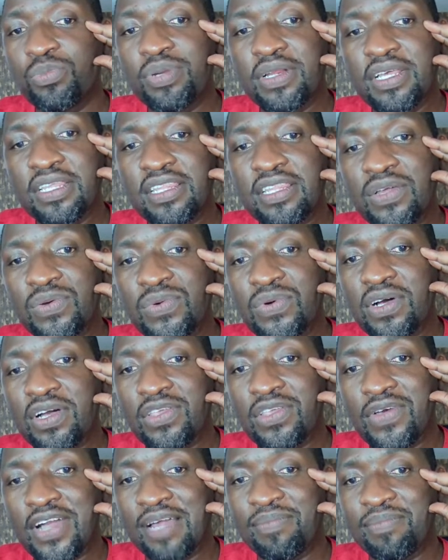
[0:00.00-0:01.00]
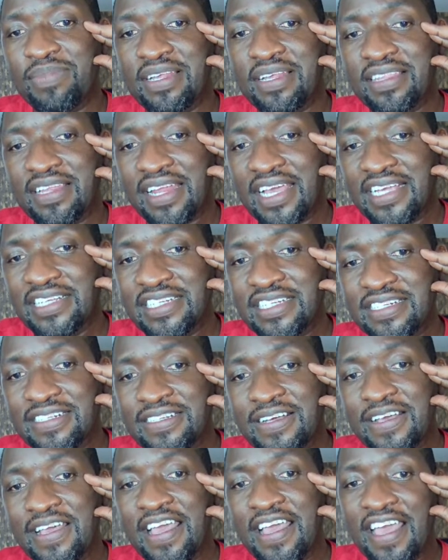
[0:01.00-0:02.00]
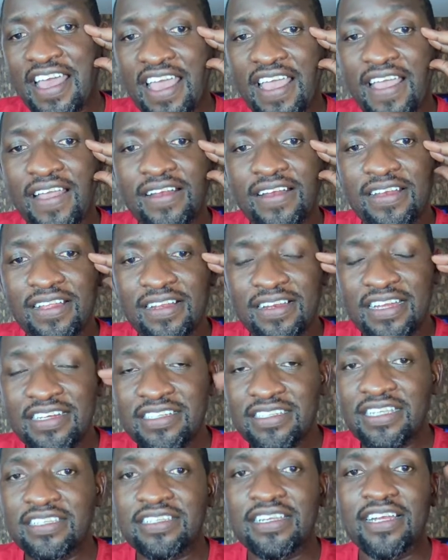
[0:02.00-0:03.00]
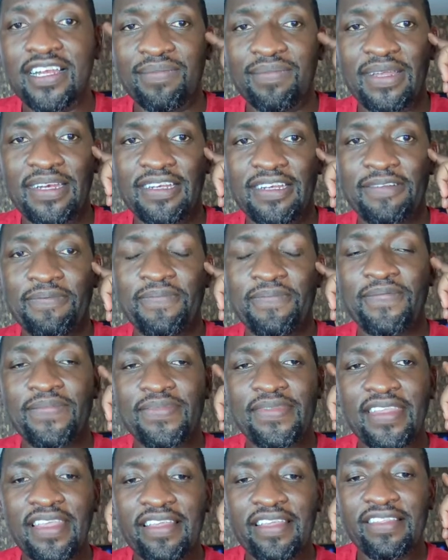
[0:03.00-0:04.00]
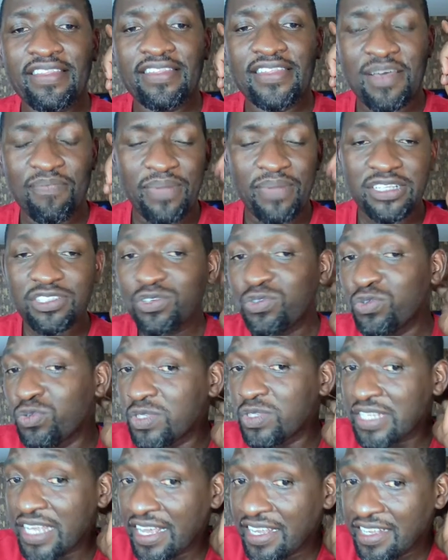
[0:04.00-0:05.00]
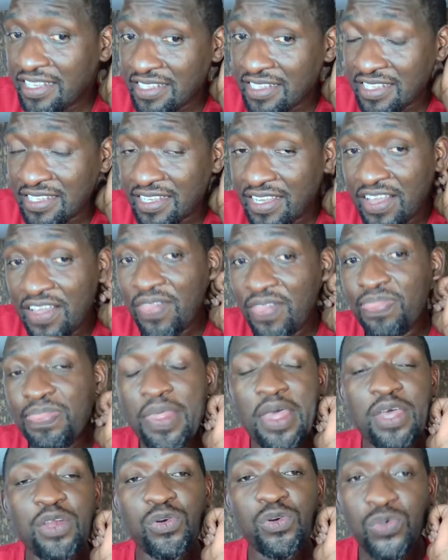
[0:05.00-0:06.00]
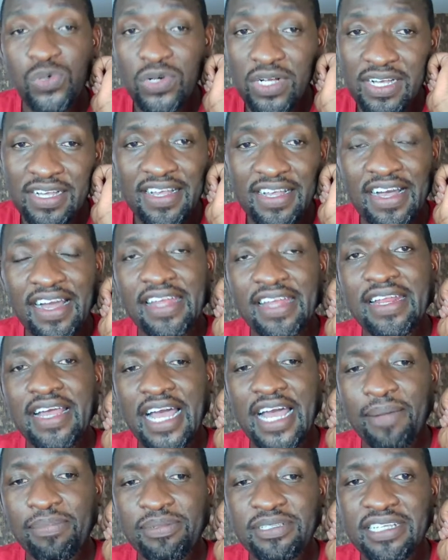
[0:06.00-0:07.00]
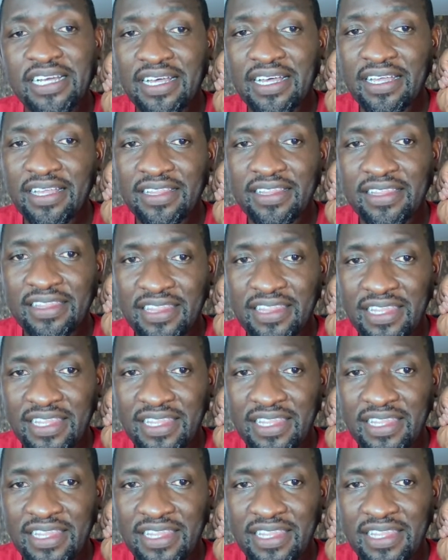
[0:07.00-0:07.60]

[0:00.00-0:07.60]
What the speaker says: bring the rook, you can bring the knight. And ladies and gentlemen, the person who says the rook can capture the